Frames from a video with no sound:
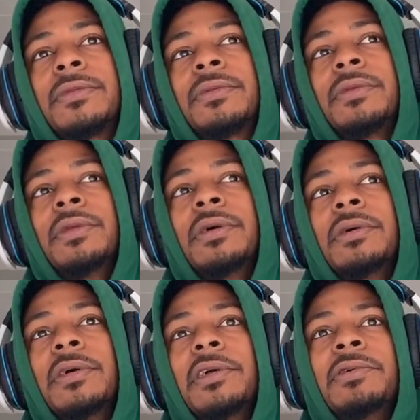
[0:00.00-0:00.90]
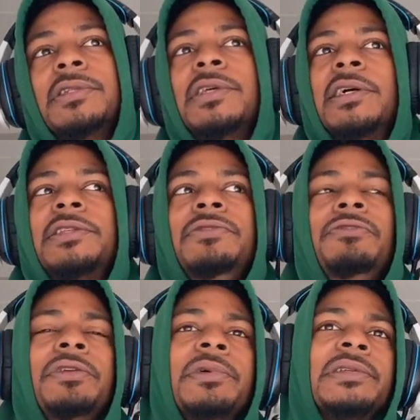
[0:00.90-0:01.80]
You know, and I want to talk to you
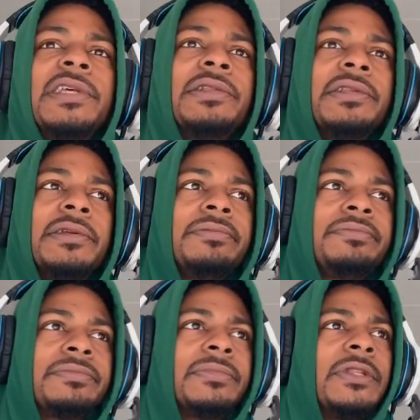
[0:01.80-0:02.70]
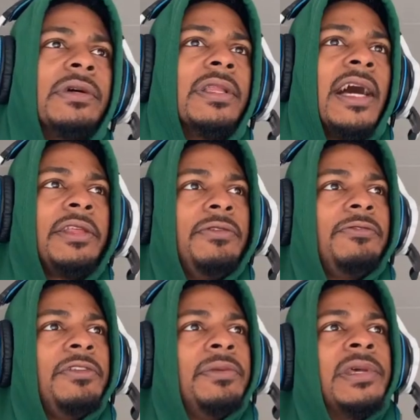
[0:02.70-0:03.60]
females out there. You know, a lot of you
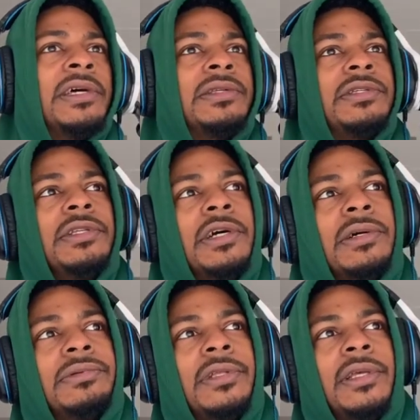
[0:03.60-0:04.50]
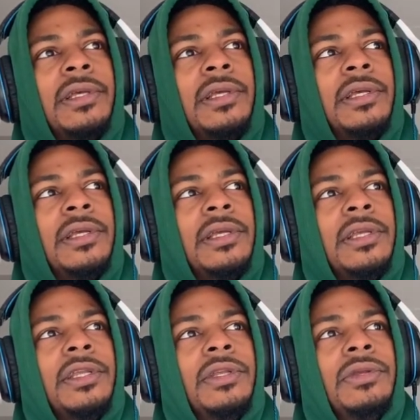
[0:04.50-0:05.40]
females, you know,
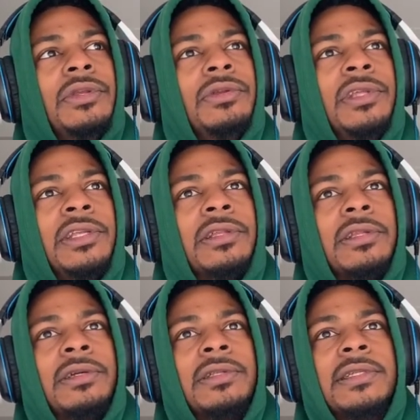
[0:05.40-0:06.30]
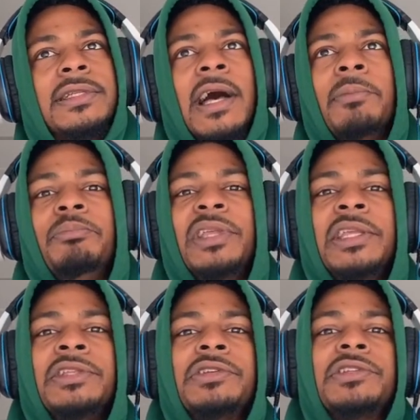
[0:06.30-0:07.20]
you need to learn to stop
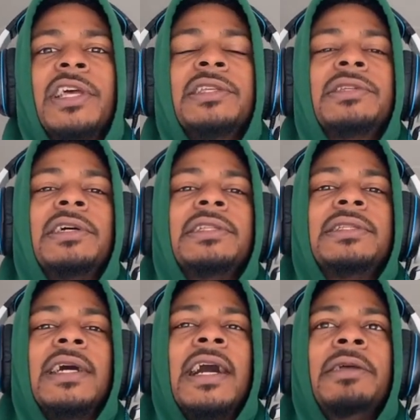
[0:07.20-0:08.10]
beating your chest all the time